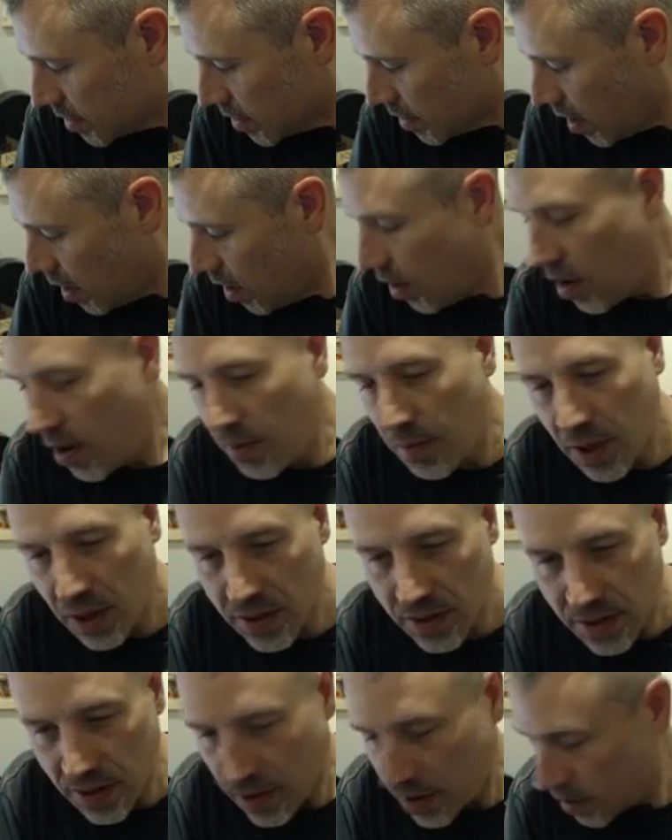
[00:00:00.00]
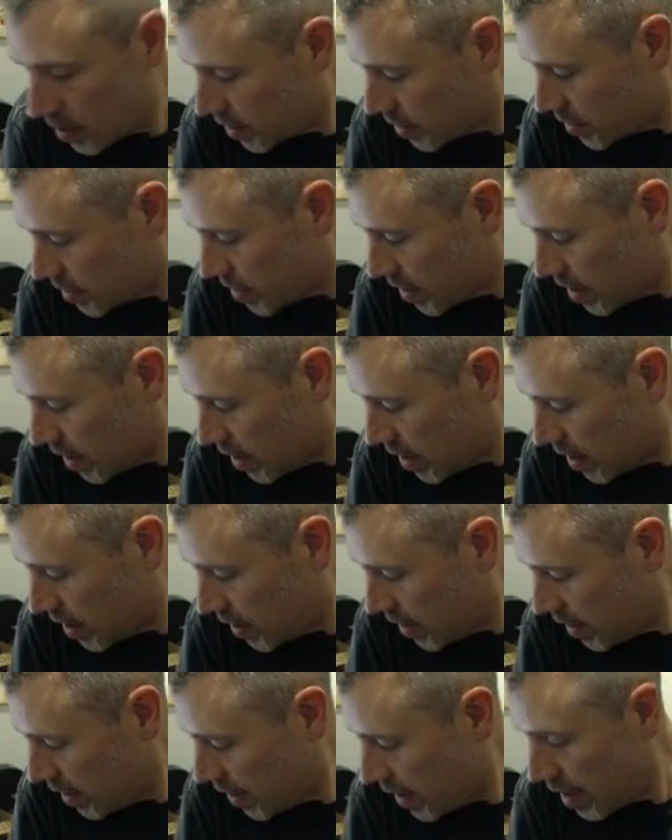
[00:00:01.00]
Oh, Monsieur, it's
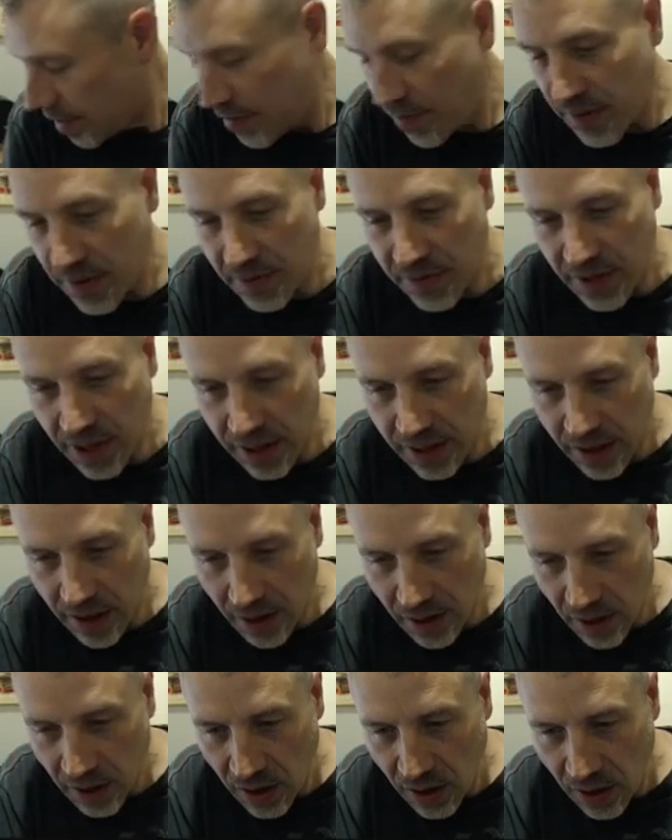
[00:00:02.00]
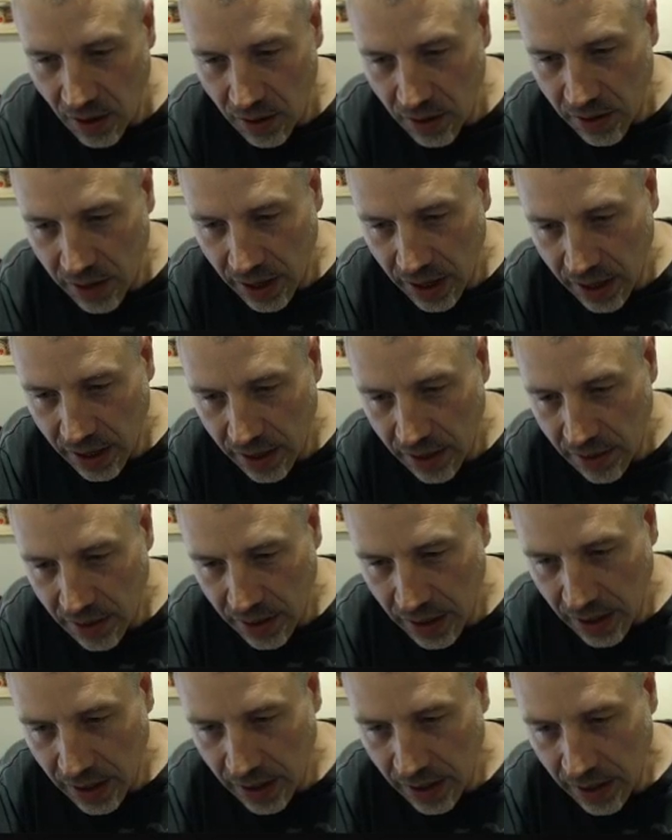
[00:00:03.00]
8:15 there. Oh,
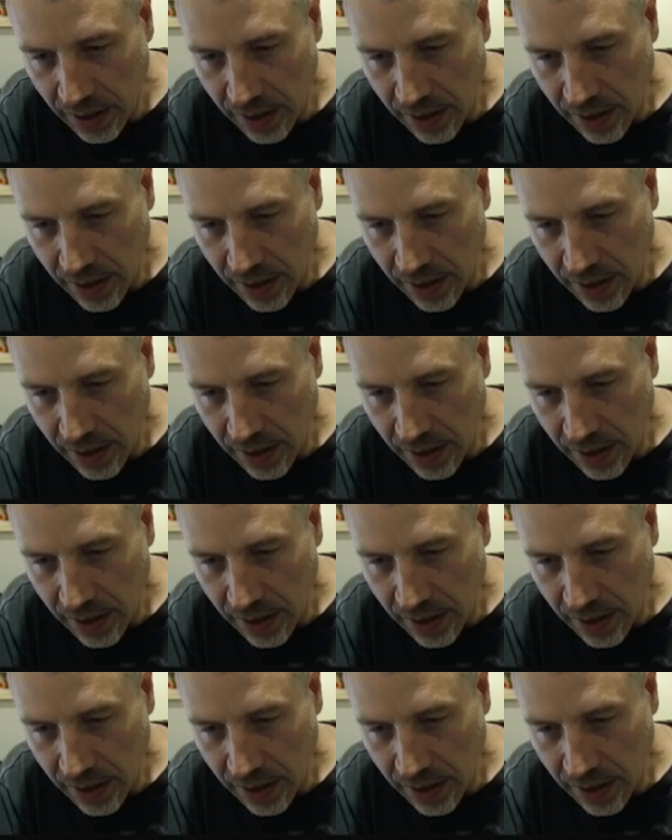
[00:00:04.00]
okay.